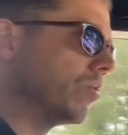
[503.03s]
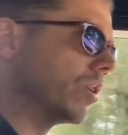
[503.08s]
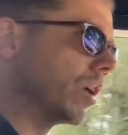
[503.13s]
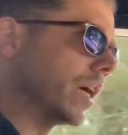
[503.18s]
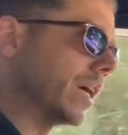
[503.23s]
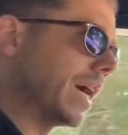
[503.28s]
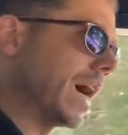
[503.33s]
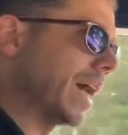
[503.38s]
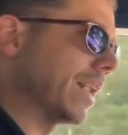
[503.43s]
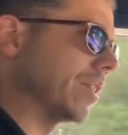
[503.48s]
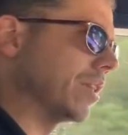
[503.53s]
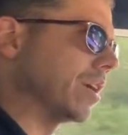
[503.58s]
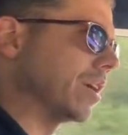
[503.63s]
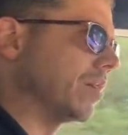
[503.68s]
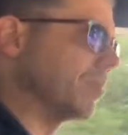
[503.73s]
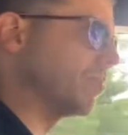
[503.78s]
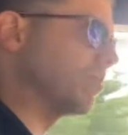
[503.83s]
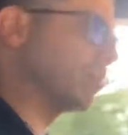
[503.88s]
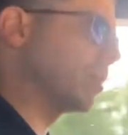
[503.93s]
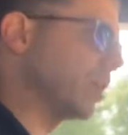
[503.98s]
I got
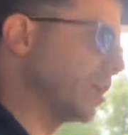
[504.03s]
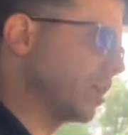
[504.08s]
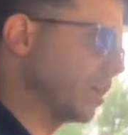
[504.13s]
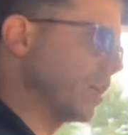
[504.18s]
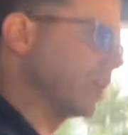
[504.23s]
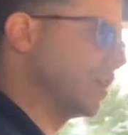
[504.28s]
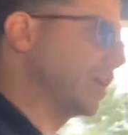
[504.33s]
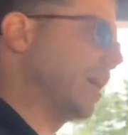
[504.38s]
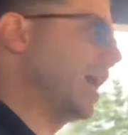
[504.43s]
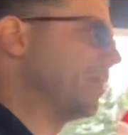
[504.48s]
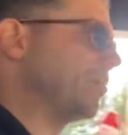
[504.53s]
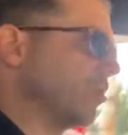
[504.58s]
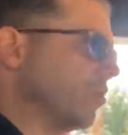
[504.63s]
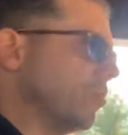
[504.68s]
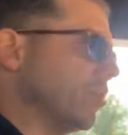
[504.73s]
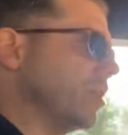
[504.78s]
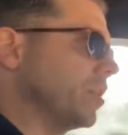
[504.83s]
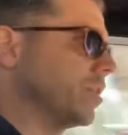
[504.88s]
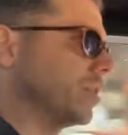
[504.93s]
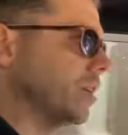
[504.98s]
them, Abbott
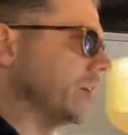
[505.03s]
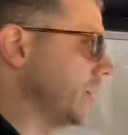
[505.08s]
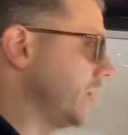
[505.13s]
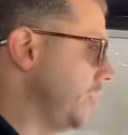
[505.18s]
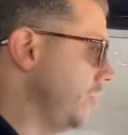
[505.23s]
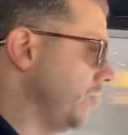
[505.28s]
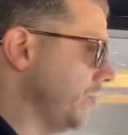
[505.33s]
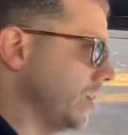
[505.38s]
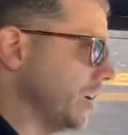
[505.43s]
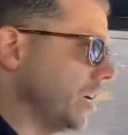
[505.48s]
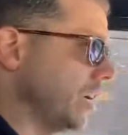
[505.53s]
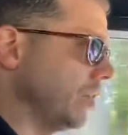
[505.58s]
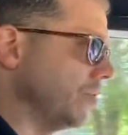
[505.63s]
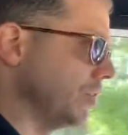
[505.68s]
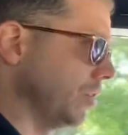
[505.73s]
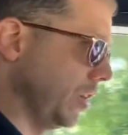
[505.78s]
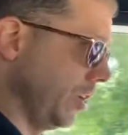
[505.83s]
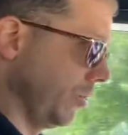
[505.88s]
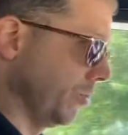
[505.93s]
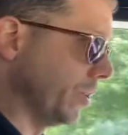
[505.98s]
Racing in the UK
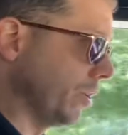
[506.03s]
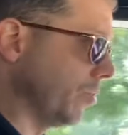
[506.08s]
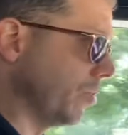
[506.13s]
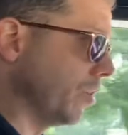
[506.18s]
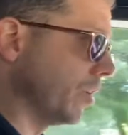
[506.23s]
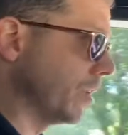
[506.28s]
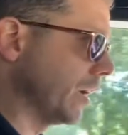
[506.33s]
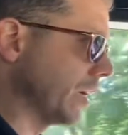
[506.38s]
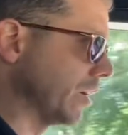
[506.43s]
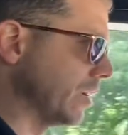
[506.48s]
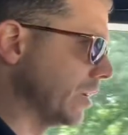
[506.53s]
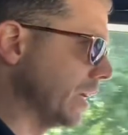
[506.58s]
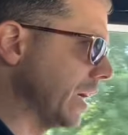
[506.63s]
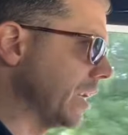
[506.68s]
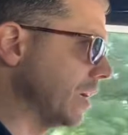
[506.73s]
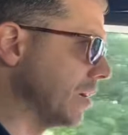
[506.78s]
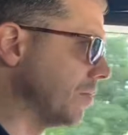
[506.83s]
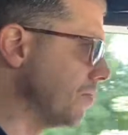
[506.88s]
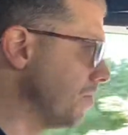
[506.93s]
was the only one that could get them.